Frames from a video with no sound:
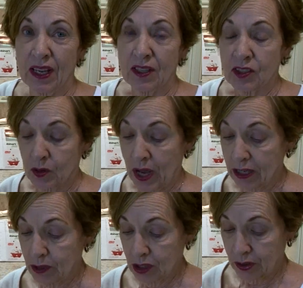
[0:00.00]
So how do
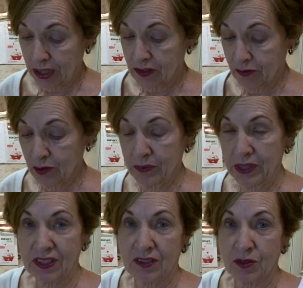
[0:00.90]
we transform this
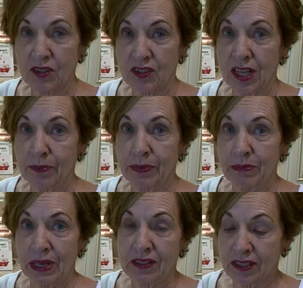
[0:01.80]
sort of sloppy
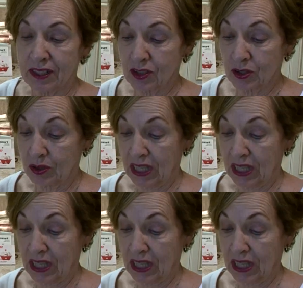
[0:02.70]
mess into